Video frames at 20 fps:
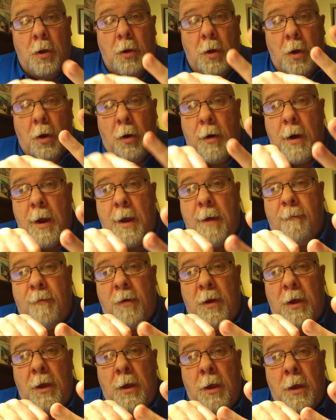the
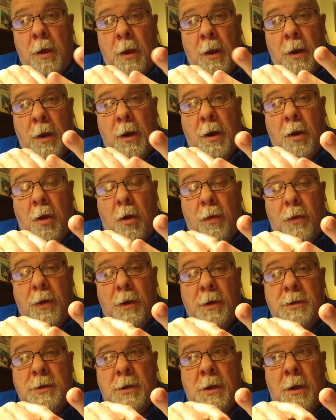gravity, and then all
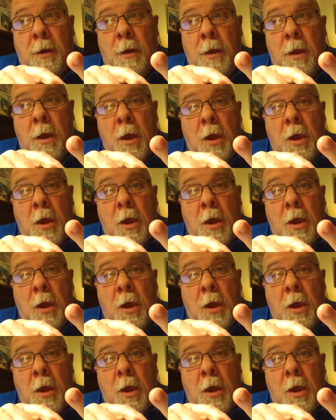this uh,